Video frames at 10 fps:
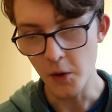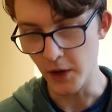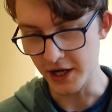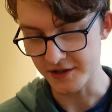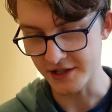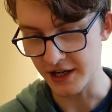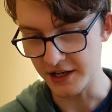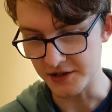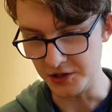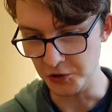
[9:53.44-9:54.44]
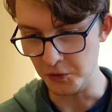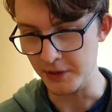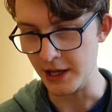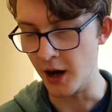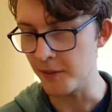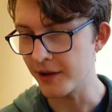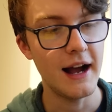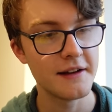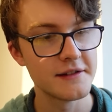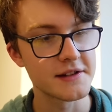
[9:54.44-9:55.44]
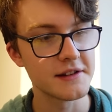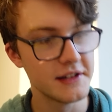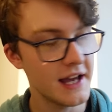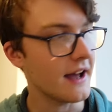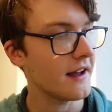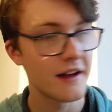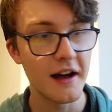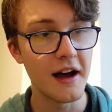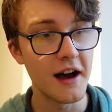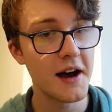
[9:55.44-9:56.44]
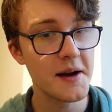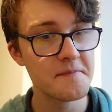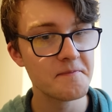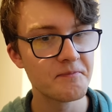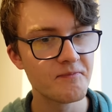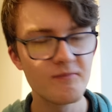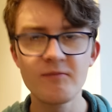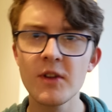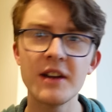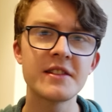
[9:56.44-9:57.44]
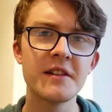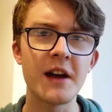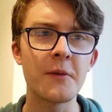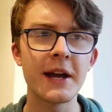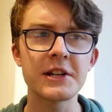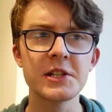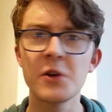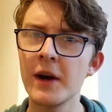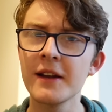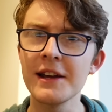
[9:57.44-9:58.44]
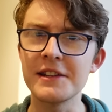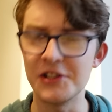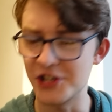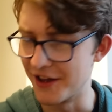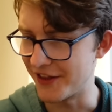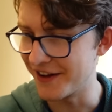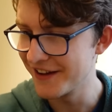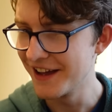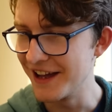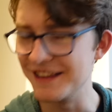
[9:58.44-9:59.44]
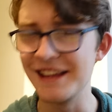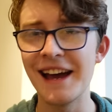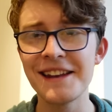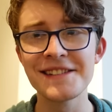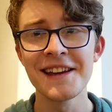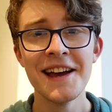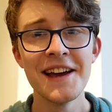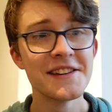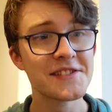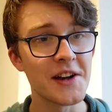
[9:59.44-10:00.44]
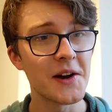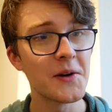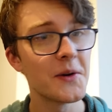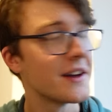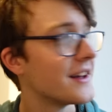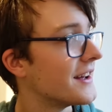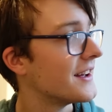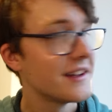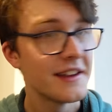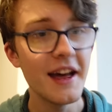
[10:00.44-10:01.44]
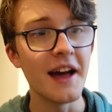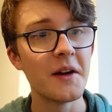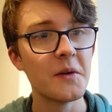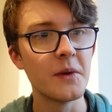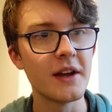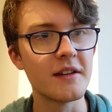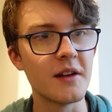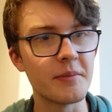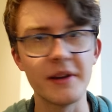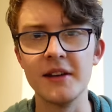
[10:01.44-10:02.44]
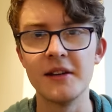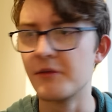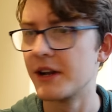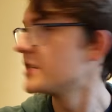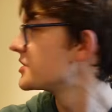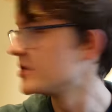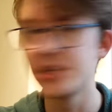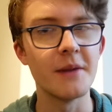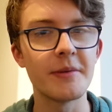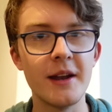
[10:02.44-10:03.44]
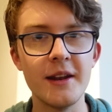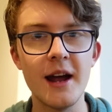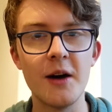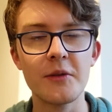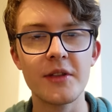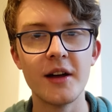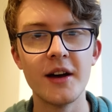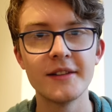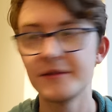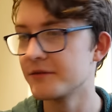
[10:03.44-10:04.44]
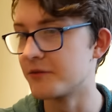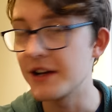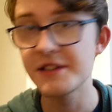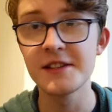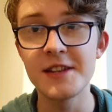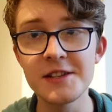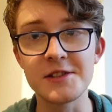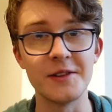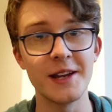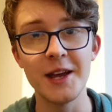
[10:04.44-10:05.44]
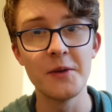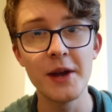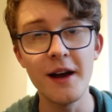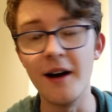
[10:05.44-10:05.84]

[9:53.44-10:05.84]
We decided to meet up, and yeah, it turned out we actually quite liked each other in the end. So, yeah, we ended up in a relationship, and now the rest is history. Here we